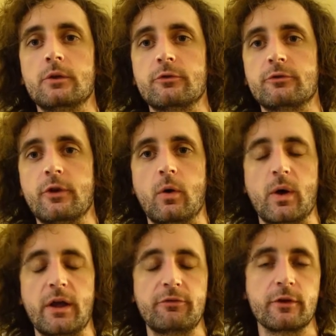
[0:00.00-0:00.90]
So
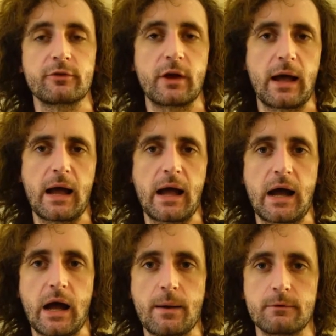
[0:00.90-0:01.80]
if there's
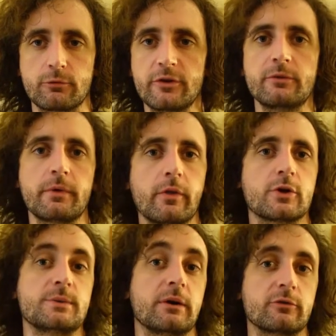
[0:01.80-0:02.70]
a reasonably large
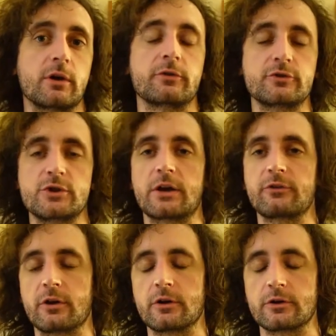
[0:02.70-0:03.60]
amount of trust, checks
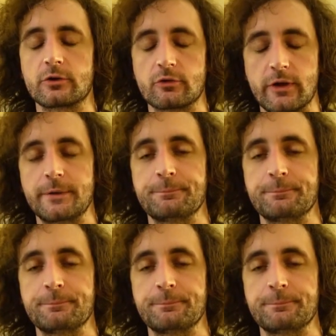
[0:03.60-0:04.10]
are great.